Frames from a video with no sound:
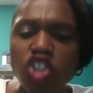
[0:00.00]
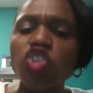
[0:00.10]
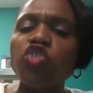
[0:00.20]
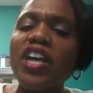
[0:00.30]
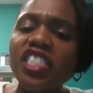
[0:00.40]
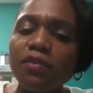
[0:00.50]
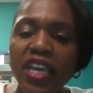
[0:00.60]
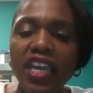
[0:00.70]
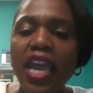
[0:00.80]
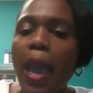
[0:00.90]
Trust
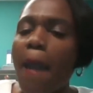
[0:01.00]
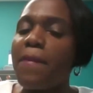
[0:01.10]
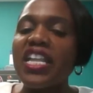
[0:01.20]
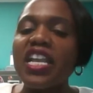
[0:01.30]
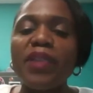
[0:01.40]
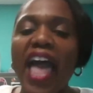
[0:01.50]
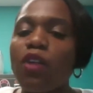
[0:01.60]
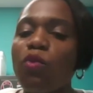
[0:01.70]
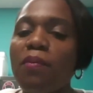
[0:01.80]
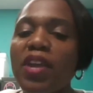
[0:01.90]
me, many
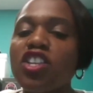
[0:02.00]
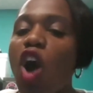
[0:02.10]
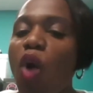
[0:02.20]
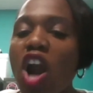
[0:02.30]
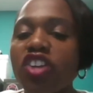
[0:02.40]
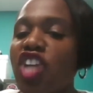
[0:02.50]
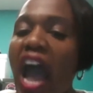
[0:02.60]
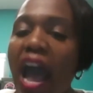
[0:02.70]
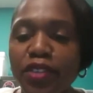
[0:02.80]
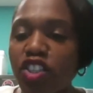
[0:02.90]
Black women know our
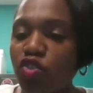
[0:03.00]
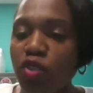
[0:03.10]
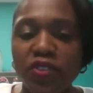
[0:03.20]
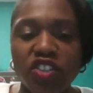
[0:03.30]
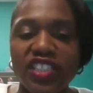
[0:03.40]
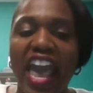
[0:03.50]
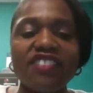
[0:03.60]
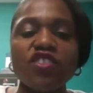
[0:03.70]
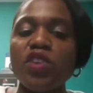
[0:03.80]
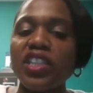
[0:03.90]
job descriptions
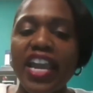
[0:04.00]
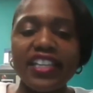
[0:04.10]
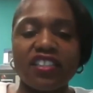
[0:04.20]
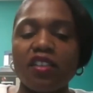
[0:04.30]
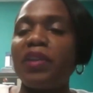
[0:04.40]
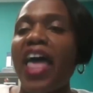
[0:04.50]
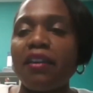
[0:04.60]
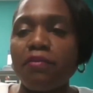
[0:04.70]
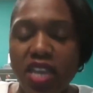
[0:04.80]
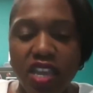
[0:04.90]
as it relates to
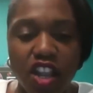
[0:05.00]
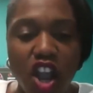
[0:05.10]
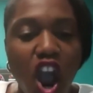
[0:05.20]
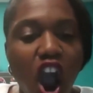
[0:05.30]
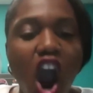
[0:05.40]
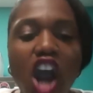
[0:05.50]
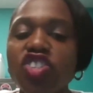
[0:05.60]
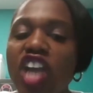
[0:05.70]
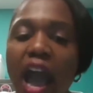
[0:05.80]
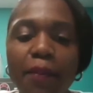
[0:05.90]
Black men. Our
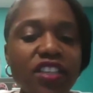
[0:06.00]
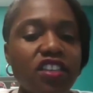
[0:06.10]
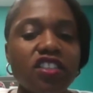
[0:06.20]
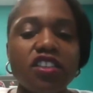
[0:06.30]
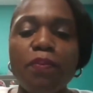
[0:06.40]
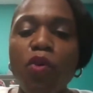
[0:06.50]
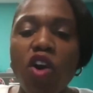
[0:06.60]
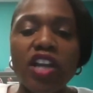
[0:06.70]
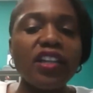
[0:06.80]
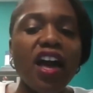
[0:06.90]
job is to
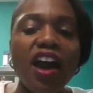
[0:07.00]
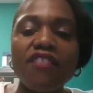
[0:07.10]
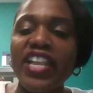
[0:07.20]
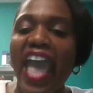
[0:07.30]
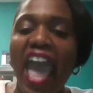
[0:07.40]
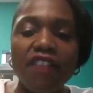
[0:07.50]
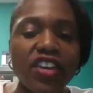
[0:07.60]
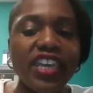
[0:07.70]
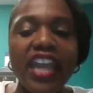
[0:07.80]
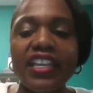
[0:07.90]
support, love, and
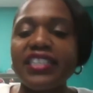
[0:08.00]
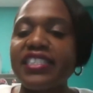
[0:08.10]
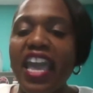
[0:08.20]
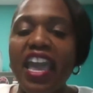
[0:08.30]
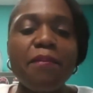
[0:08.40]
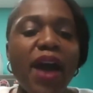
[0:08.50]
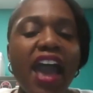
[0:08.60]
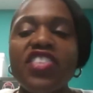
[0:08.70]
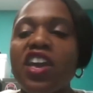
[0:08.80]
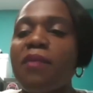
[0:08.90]
advocate and stand
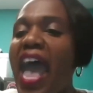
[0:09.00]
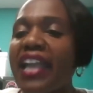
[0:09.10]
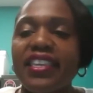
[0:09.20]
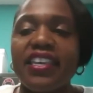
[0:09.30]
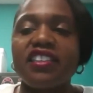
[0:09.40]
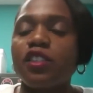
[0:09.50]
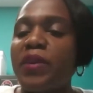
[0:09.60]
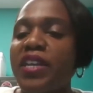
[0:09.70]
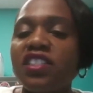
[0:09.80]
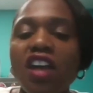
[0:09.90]
by them at the
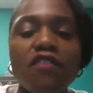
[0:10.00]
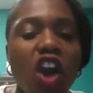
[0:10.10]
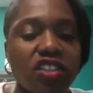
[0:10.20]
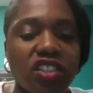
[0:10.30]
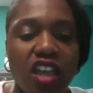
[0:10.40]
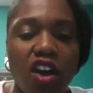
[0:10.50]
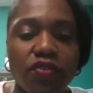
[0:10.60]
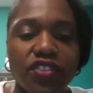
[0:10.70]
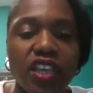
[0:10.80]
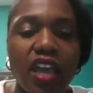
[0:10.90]
expense of
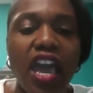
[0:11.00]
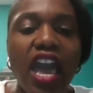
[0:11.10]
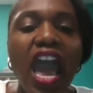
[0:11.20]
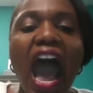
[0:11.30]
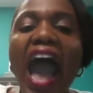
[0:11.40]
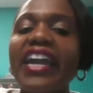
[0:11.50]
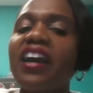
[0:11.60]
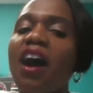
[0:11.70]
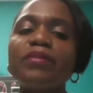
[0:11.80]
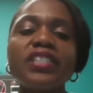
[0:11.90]
ourselves. I
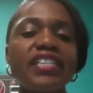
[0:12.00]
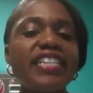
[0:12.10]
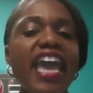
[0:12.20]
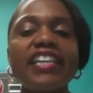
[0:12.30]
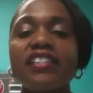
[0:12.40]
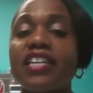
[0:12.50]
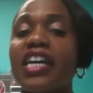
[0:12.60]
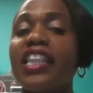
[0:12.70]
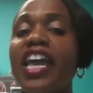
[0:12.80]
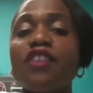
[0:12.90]
come today to
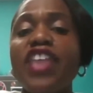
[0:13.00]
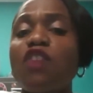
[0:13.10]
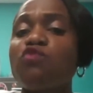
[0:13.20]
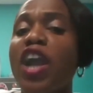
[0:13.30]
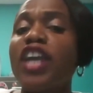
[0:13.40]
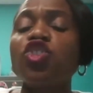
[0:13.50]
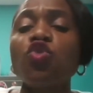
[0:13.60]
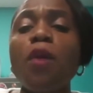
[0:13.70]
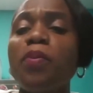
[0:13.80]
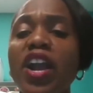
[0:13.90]
declare that
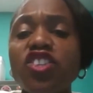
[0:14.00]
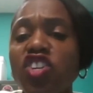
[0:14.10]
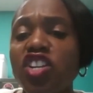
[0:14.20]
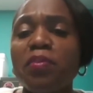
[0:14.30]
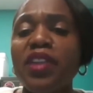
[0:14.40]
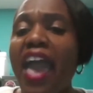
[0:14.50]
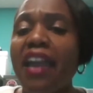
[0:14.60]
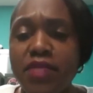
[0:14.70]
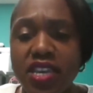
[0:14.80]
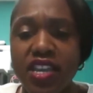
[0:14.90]
racial oppression of Black
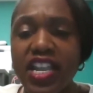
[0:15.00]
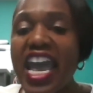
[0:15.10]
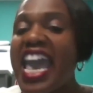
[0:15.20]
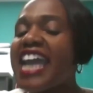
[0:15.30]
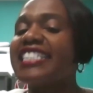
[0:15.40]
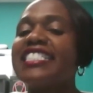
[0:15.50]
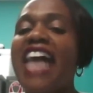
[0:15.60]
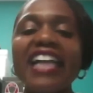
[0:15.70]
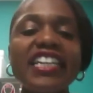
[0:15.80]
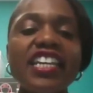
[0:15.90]
men is
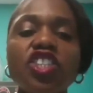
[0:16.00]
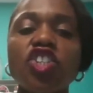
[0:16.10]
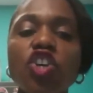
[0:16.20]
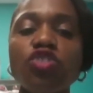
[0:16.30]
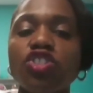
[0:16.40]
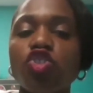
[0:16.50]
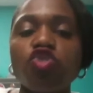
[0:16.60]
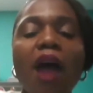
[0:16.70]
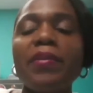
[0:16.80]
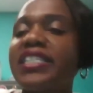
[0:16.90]
not an excuse to
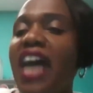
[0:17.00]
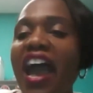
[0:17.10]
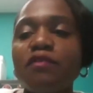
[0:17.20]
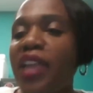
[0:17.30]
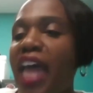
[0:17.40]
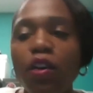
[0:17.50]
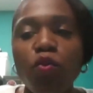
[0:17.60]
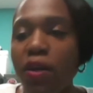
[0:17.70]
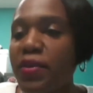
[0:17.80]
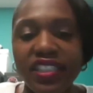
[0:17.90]
traumatize Black
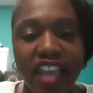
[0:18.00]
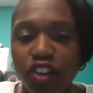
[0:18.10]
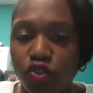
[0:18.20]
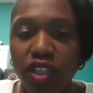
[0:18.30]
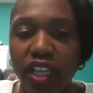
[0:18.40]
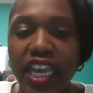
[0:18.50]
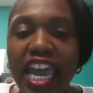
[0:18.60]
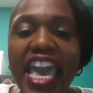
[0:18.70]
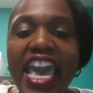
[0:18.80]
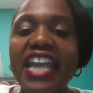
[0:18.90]
women sexually.
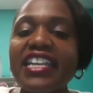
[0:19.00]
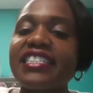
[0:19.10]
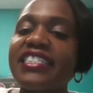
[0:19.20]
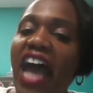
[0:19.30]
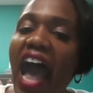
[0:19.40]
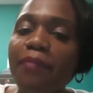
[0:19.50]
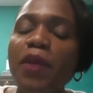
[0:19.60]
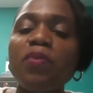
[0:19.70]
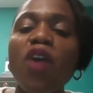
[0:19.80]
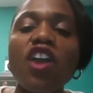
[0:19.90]
It is time to
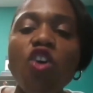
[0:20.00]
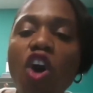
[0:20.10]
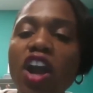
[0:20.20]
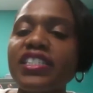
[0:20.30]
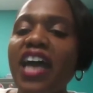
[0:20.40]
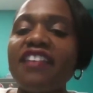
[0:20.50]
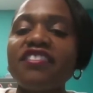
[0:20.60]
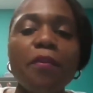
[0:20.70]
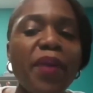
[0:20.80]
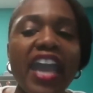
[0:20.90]
prioritize
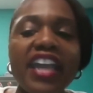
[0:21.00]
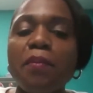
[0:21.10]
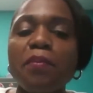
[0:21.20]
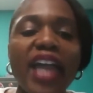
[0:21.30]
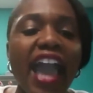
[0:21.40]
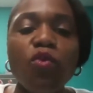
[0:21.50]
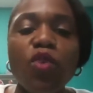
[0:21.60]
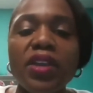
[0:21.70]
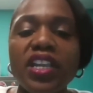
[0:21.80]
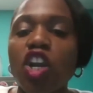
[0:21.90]
the pain of Black
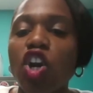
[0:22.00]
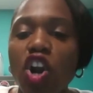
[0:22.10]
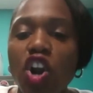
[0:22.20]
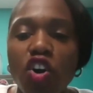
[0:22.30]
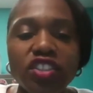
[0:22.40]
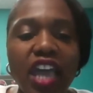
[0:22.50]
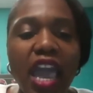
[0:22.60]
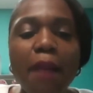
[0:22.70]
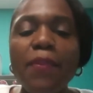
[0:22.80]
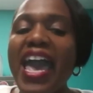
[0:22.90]
women and girls
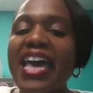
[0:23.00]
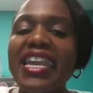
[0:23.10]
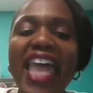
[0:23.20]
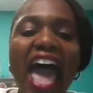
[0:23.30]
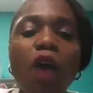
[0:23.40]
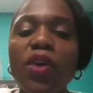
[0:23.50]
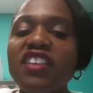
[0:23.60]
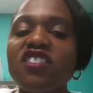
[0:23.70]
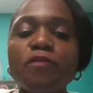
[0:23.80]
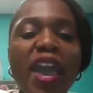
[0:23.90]
by allowing
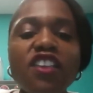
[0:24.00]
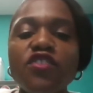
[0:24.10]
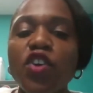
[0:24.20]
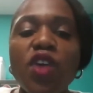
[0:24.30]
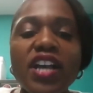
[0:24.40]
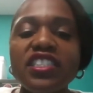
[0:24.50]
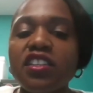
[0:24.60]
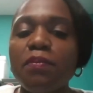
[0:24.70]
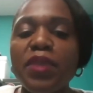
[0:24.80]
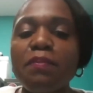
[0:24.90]
space for us
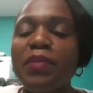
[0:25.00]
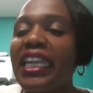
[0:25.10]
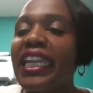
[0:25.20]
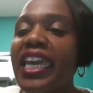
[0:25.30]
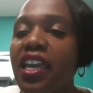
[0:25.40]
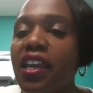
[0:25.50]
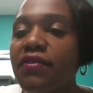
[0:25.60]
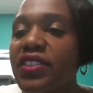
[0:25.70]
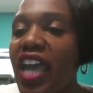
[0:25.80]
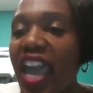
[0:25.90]
to be
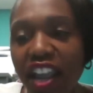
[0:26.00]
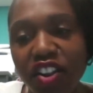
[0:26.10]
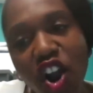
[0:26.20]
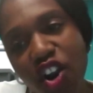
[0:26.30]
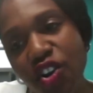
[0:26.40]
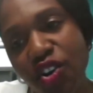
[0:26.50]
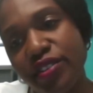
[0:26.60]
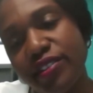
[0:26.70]
believed and heard.